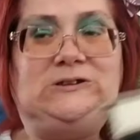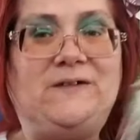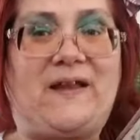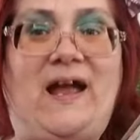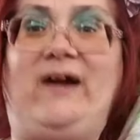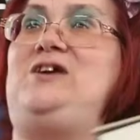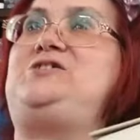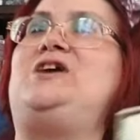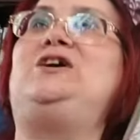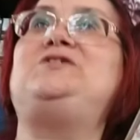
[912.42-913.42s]
the
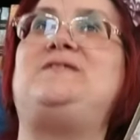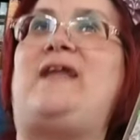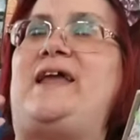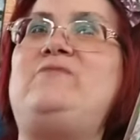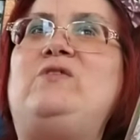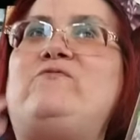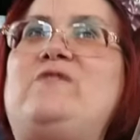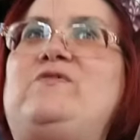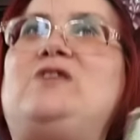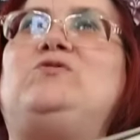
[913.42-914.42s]
characters, like even
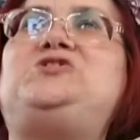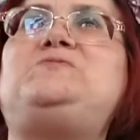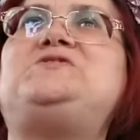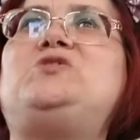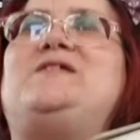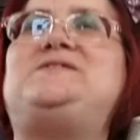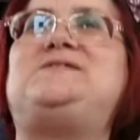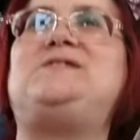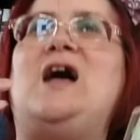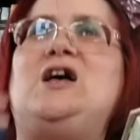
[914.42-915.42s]
Vivian when she was doing
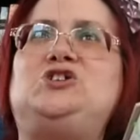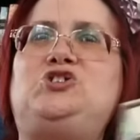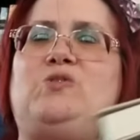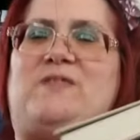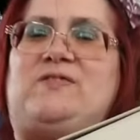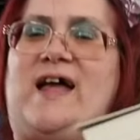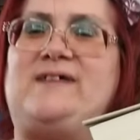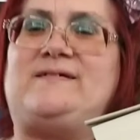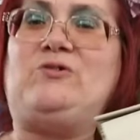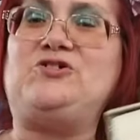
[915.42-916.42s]
st- stupid
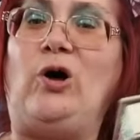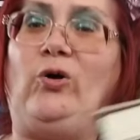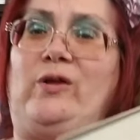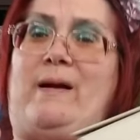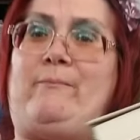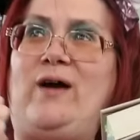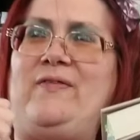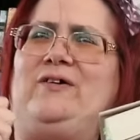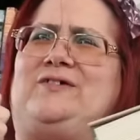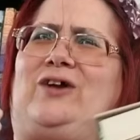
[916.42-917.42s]
things, I was holding my
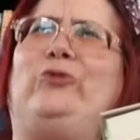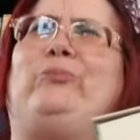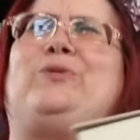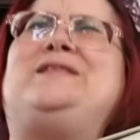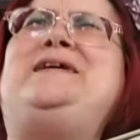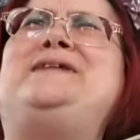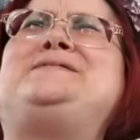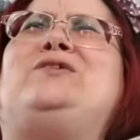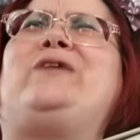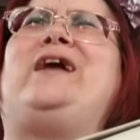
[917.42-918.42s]
breath. I was like, "Oh, please
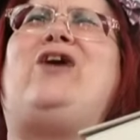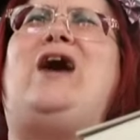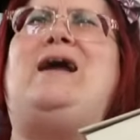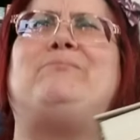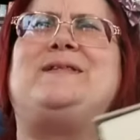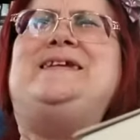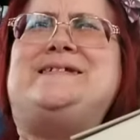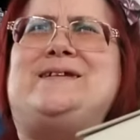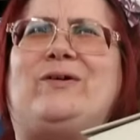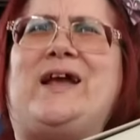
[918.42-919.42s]
don't get caught. Please
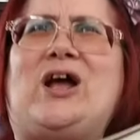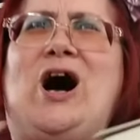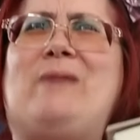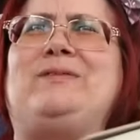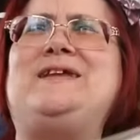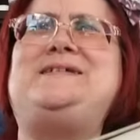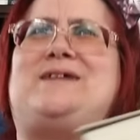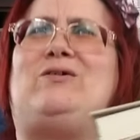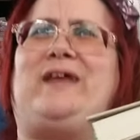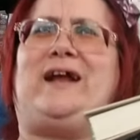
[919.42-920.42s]
don't get caught. Please
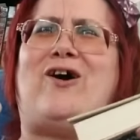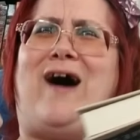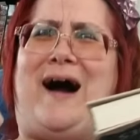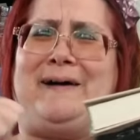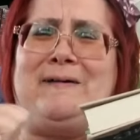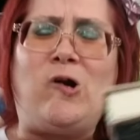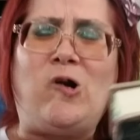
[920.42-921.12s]
don't get caught."